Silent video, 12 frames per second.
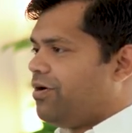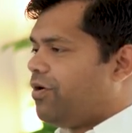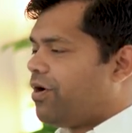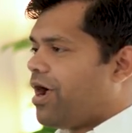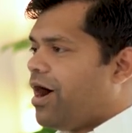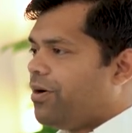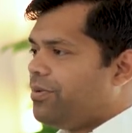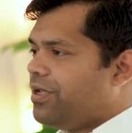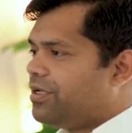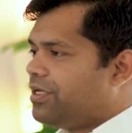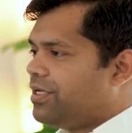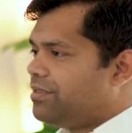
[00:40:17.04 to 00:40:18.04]
Or are
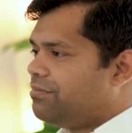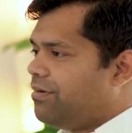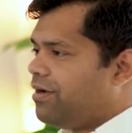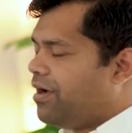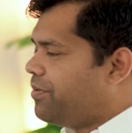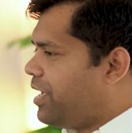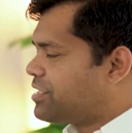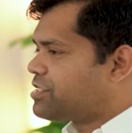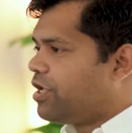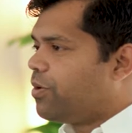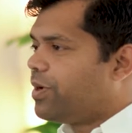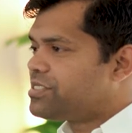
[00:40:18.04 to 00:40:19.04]
we, are we
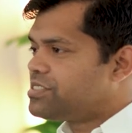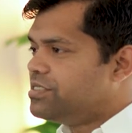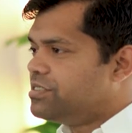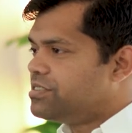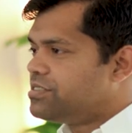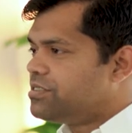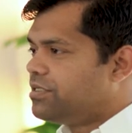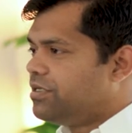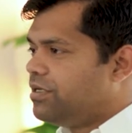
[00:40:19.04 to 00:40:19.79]
asking questions?